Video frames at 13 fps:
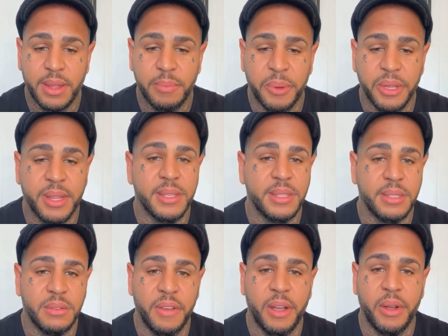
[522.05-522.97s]
but this
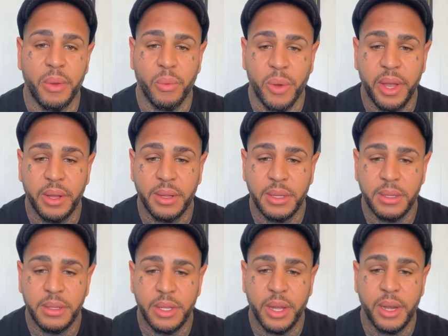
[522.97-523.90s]
is very real
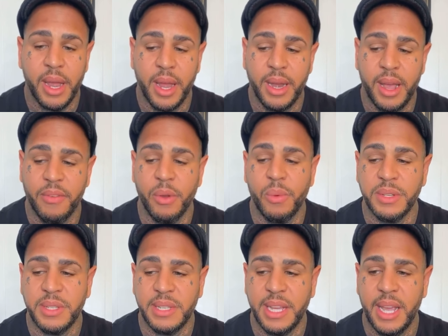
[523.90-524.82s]
and
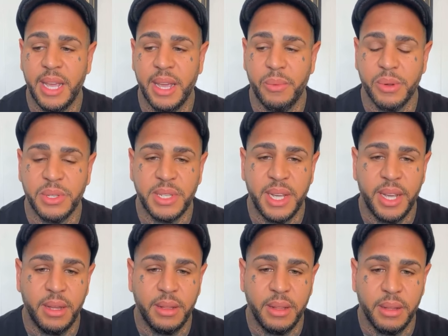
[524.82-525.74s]
everyone's seeing it we're
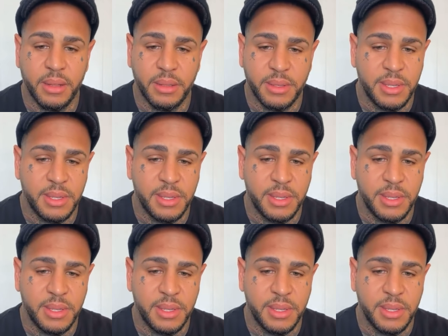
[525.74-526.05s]
seeing uh,